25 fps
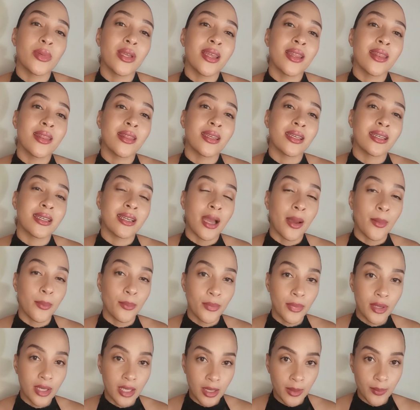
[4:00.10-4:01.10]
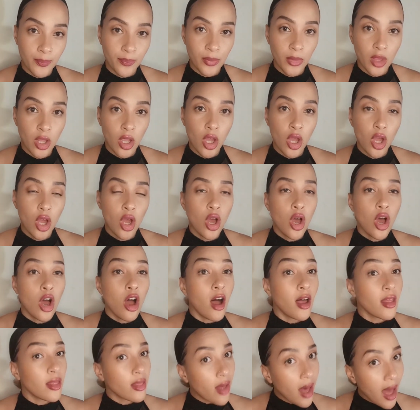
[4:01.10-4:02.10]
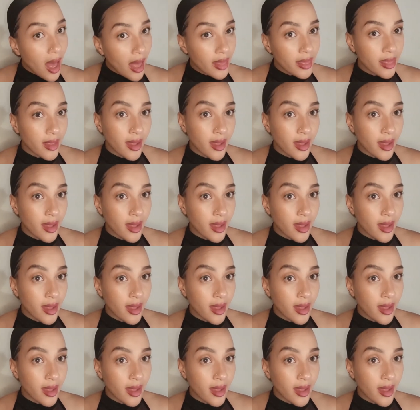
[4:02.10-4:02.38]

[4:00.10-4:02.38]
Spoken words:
in the company. On the other